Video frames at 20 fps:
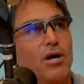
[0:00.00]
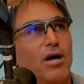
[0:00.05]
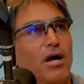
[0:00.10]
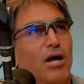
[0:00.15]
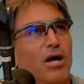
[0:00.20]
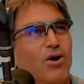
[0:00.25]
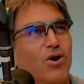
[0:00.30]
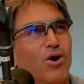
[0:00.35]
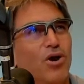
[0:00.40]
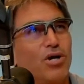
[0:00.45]

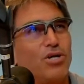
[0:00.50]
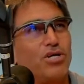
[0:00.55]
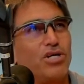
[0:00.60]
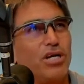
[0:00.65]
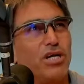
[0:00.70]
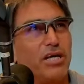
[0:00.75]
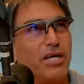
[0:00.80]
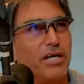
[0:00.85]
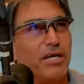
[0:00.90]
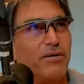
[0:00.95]

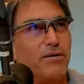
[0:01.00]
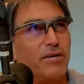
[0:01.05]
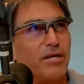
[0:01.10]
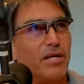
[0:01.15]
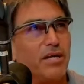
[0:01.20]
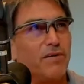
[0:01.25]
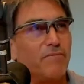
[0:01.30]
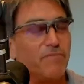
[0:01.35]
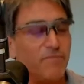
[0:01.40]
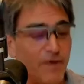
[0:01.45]
largely
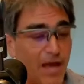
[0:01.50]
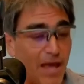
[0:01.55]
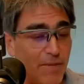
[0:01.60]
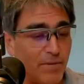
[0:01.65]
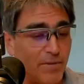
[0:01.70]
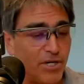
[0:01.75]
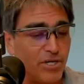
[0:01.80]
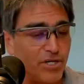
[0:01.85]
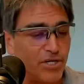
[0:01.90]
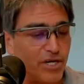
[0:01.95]

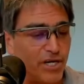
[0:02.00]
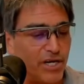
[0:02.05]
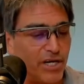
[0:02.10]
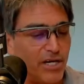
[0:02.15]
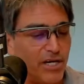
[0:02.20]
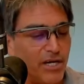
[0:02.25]
inflammatory.